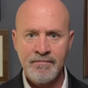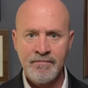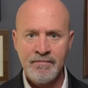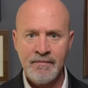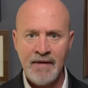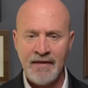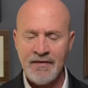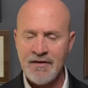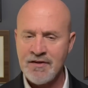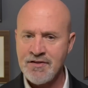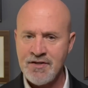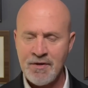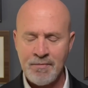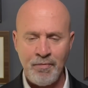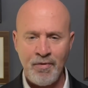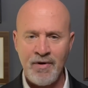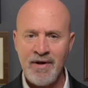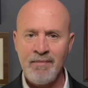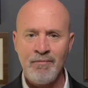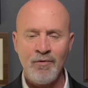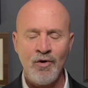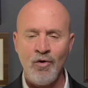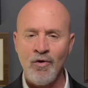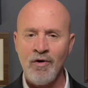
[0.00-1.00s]
And the
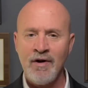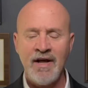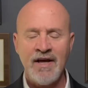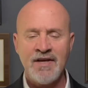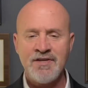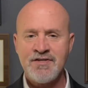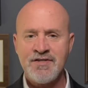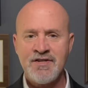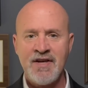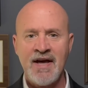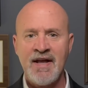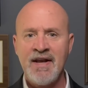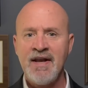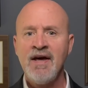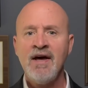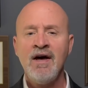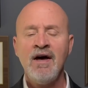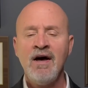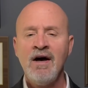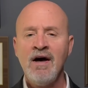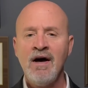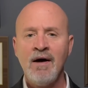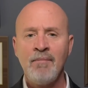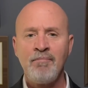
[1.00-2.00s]
Supreme Court has said
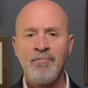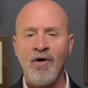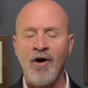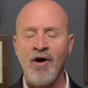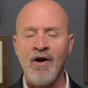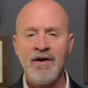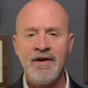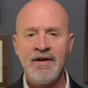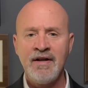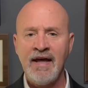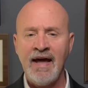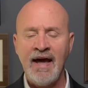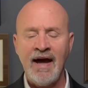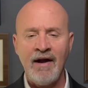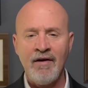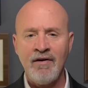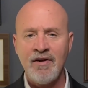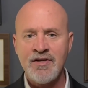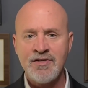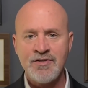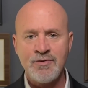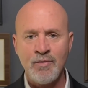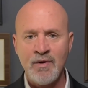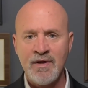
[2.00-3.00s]
a pardon
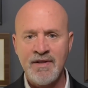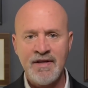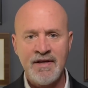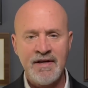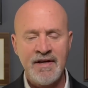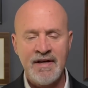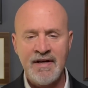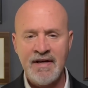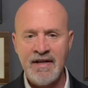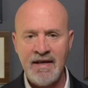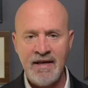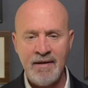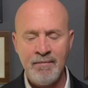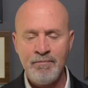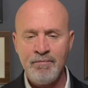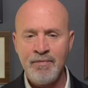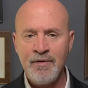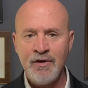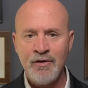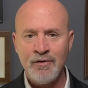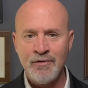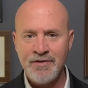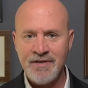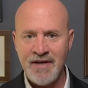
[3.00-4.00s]
carries with it an
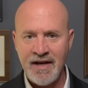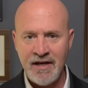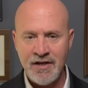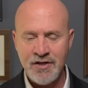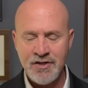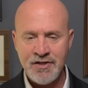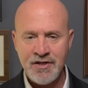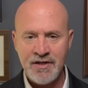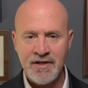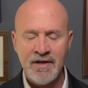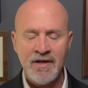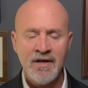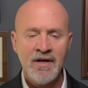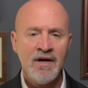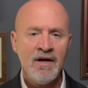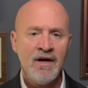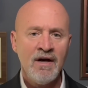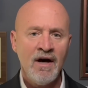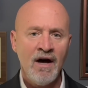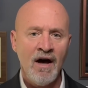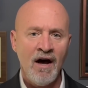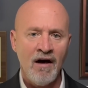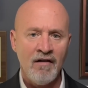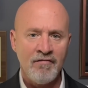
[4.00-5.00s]
imputation
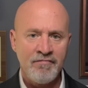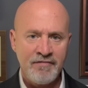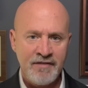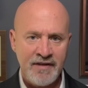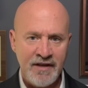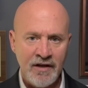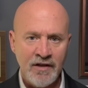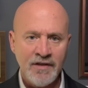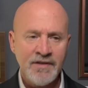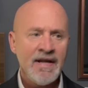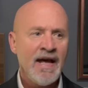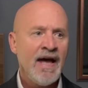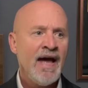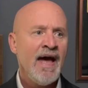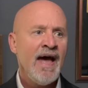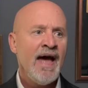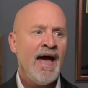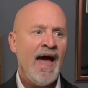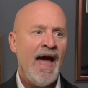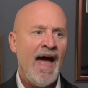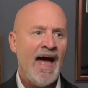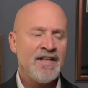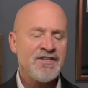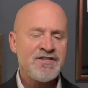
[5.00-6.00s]
of guilt.
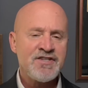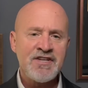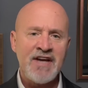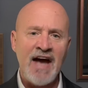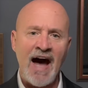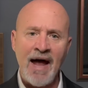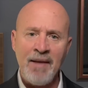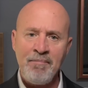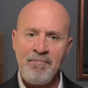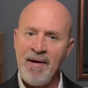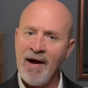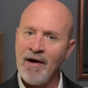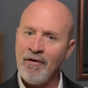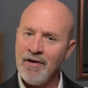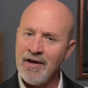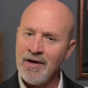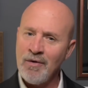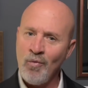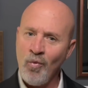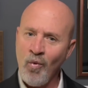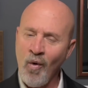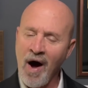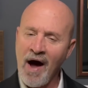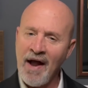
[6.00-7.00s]
And Scott Perry
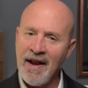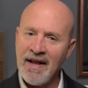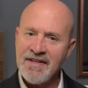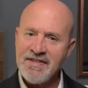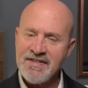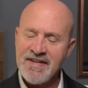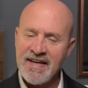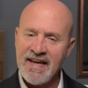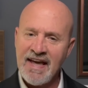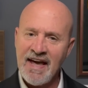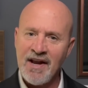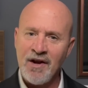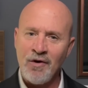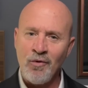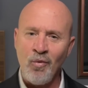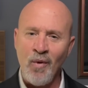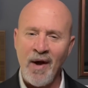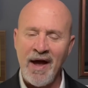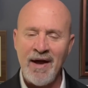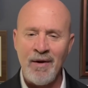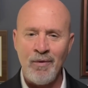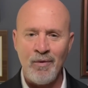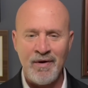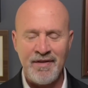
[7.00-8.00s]
wanted to get
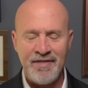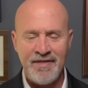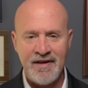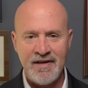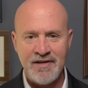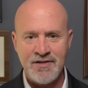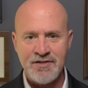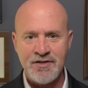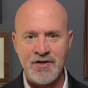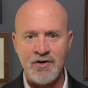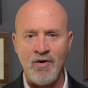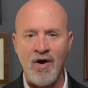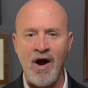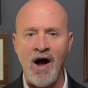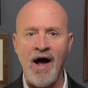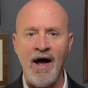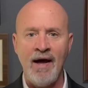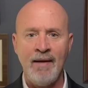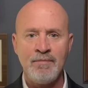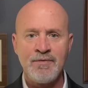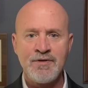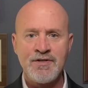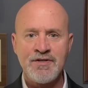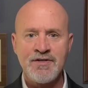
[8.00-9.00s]
away with his
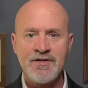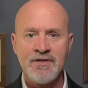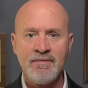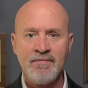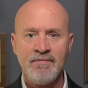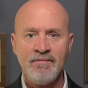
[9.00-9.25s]
crimes,